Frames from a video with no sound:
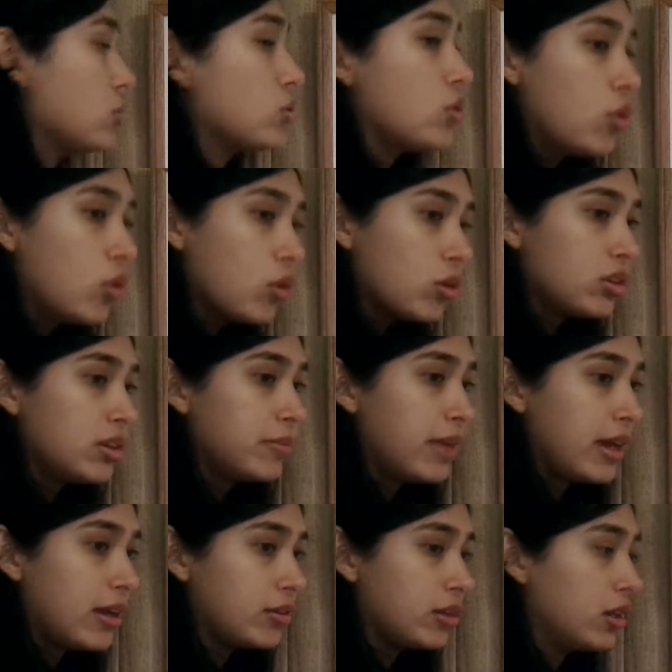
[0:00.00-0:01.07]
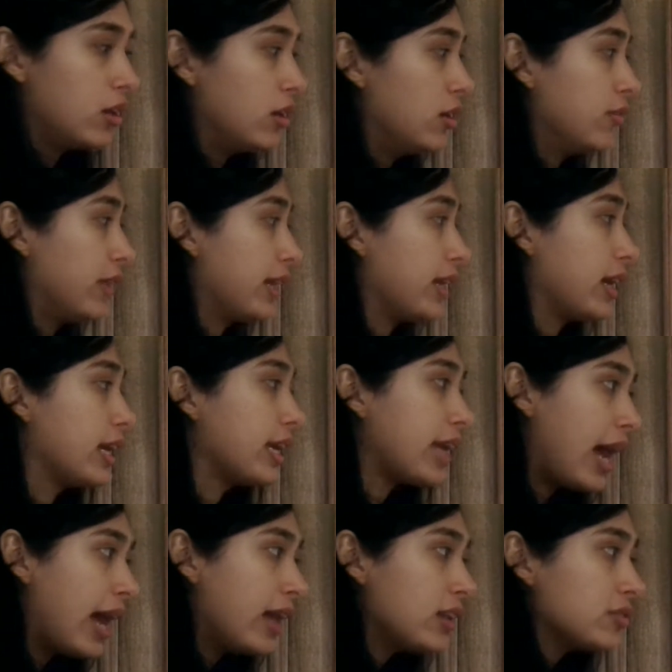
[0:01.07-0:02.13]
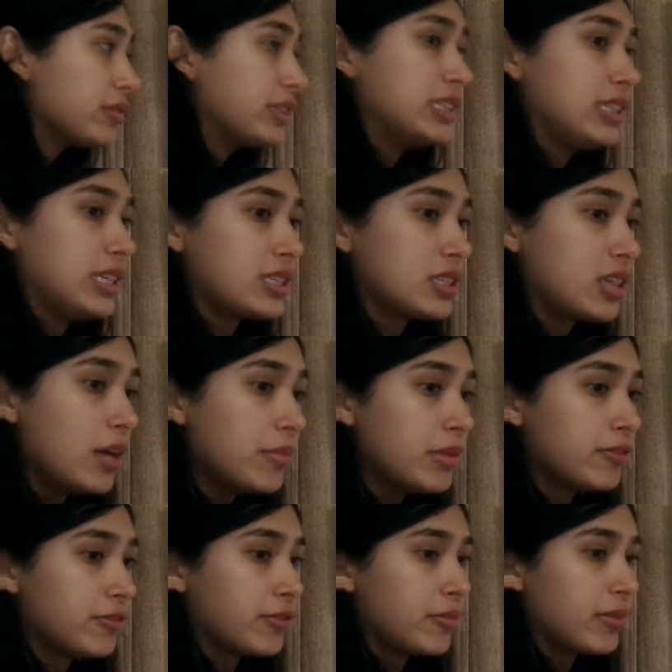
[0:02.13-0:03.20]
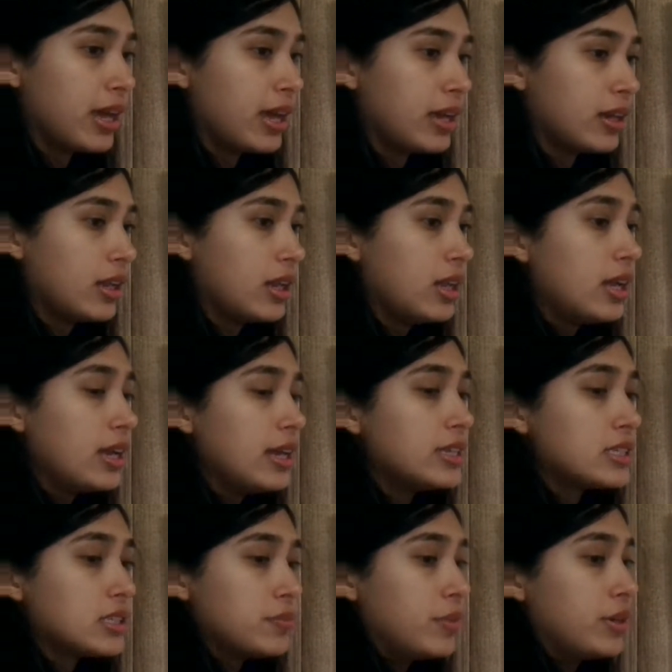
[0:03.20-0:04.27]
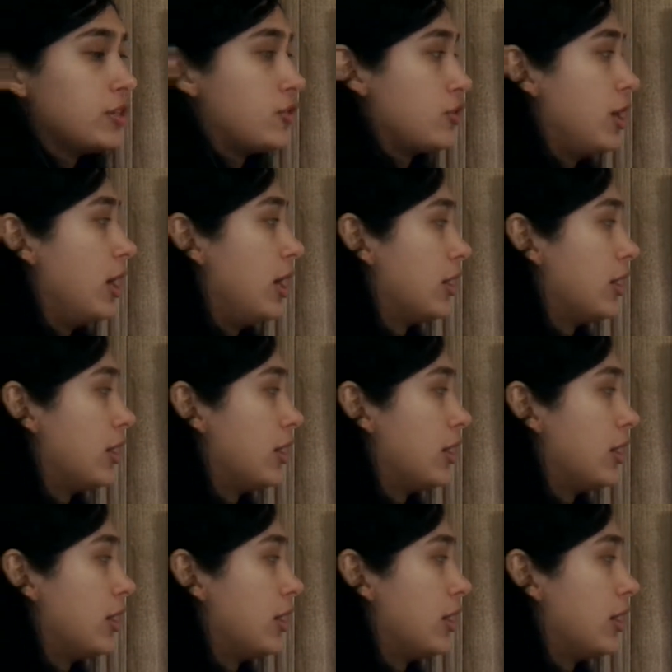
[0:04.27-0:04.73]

the total amount of like calories that's coming from that is much